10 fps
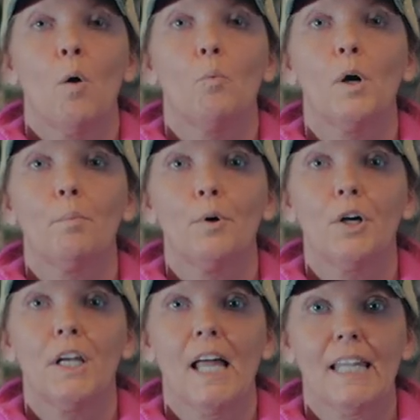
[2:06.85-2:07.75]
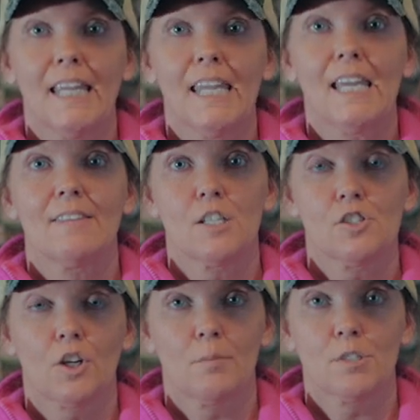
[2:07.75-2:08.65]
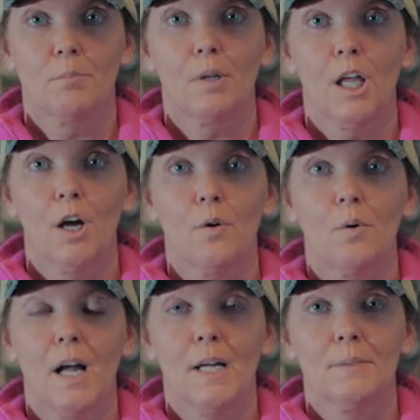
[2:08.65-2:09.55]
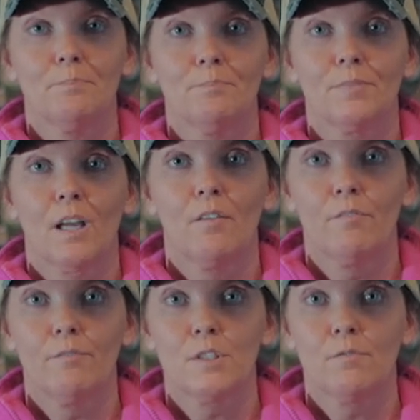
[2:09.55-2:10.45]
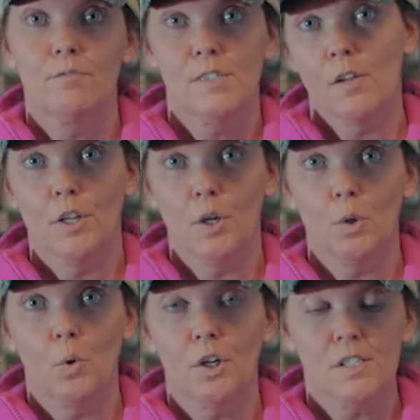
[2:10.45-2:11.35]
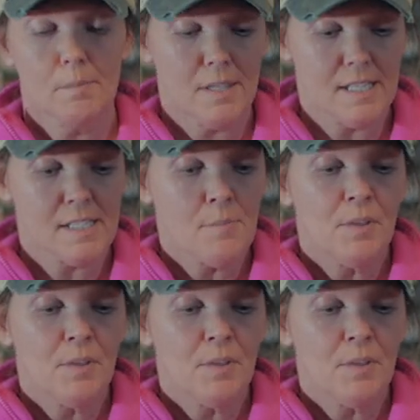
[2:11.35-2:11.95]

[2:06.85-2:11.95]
We'll put a link in the description below so that you can order some of this.